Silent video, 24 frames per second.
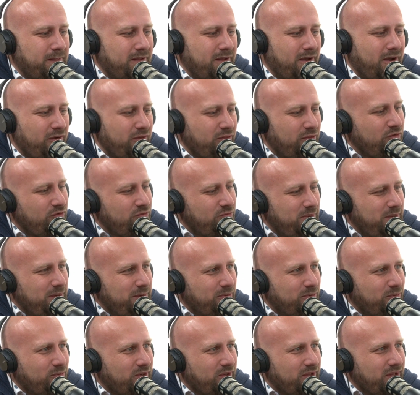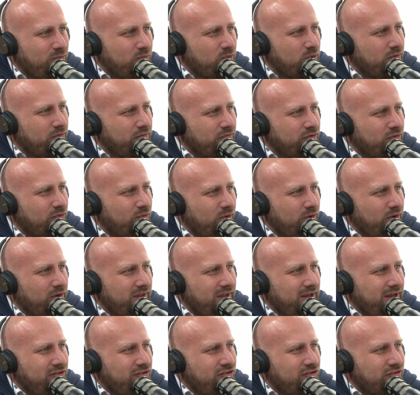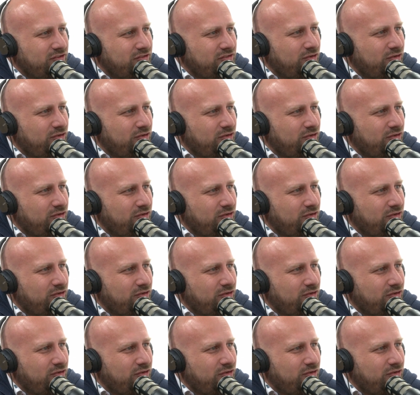are those people really wolves or are they just